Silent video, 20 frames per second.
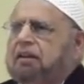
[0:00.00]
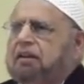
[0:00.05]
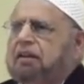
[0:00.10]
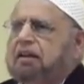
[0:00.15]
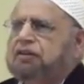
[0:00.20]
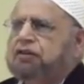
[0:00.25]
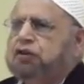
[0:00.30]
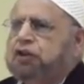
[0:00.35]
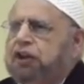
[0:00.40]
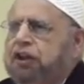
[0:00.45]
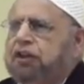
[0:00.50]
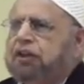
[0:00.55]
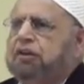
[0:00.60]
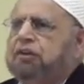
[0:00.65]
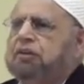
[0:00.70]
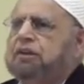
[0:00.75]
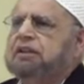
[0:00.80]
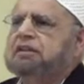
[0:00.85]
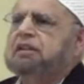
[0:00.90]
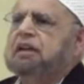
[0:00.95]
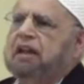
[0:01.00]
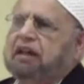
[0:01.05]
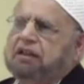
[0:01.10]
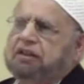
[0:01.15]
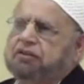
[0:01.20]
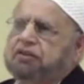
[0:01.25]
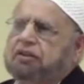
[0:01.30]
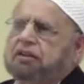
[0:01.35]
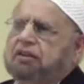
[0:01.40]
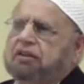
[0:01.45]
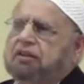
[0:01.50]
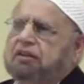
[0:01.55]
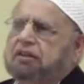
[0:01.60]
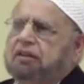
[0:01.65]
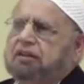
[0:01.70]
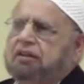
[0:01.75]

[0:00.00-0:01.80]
continue his legacy,